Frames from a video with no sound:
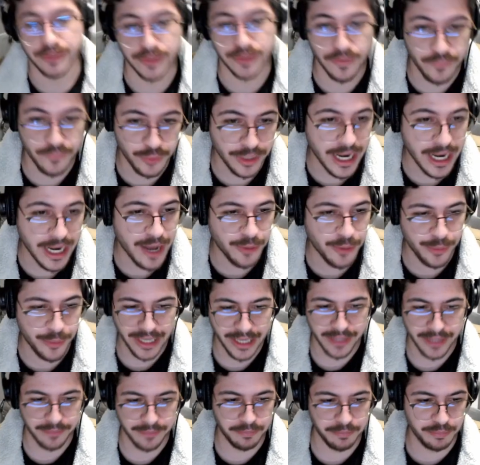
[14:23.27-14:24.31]
So for now, we
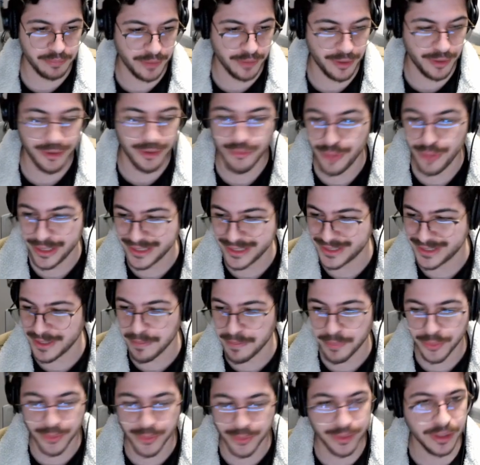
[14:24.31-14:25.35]
got a really
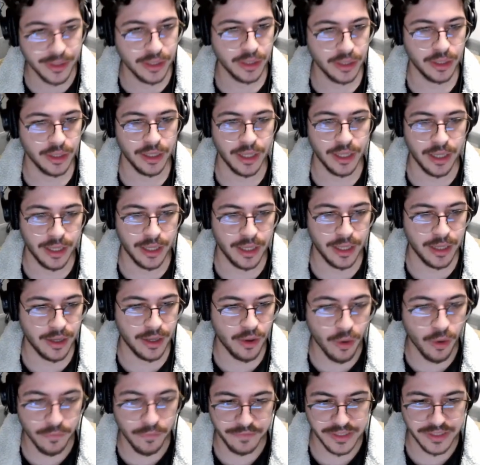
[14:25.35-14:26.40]
simple
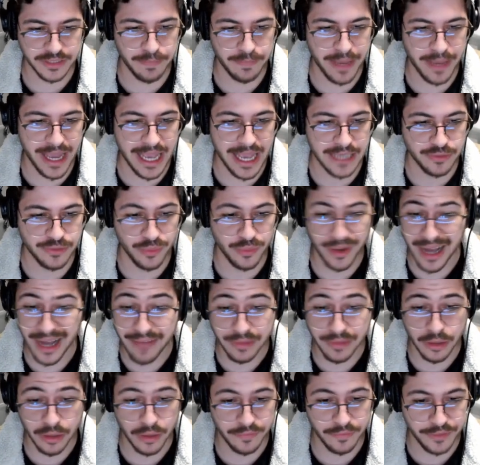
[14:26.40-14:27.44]
office space. We don't have
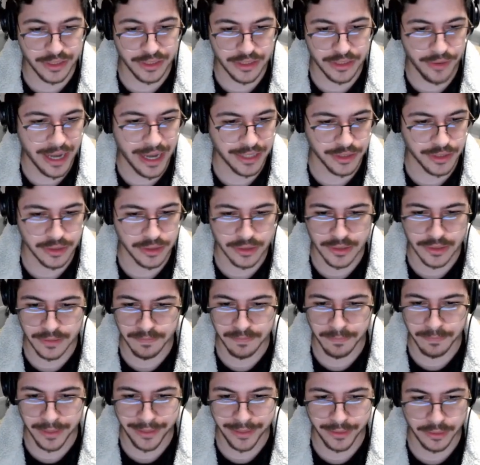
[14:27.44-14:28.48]
a lot of interactions,
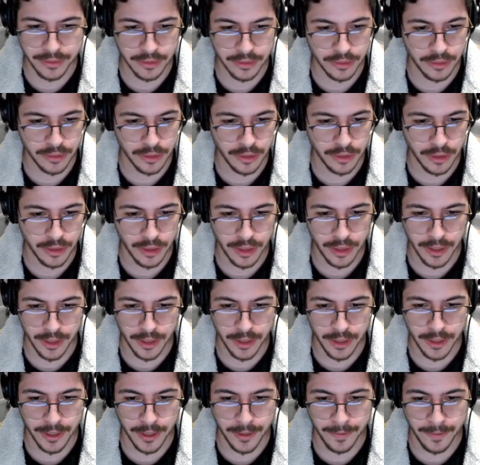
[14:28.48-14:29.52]
but
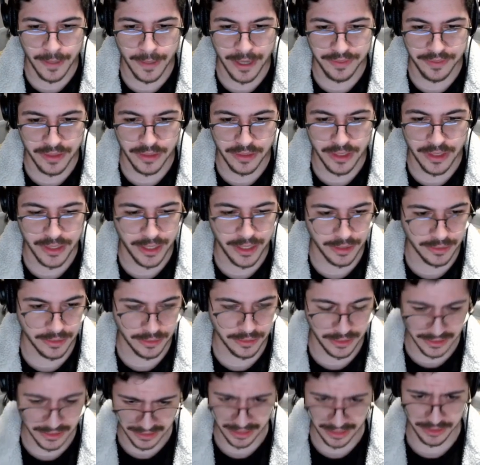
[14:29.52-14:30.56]
I think
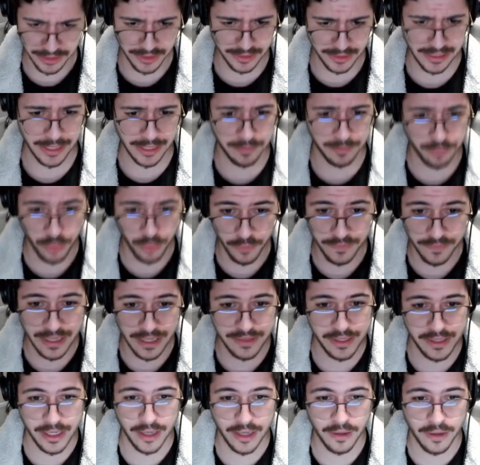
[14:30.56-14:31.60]
this can just like prove the
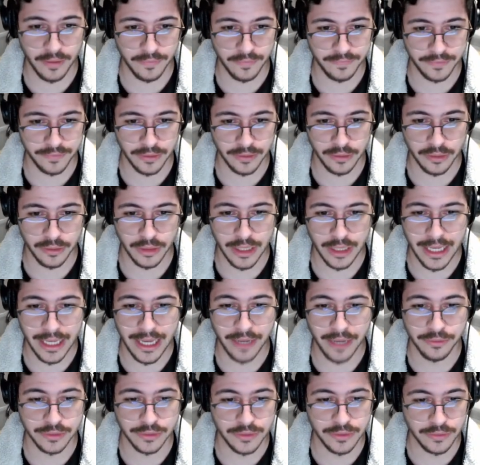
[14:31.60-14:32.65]
idea of
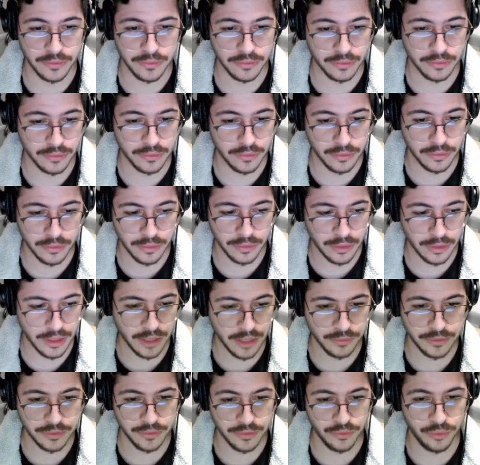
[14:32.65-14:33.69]
how to
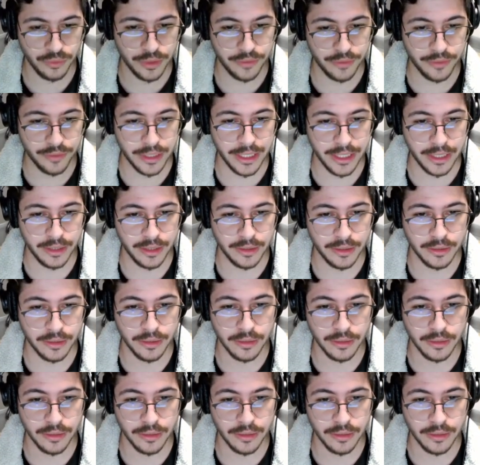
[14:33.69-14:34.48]
do it, right?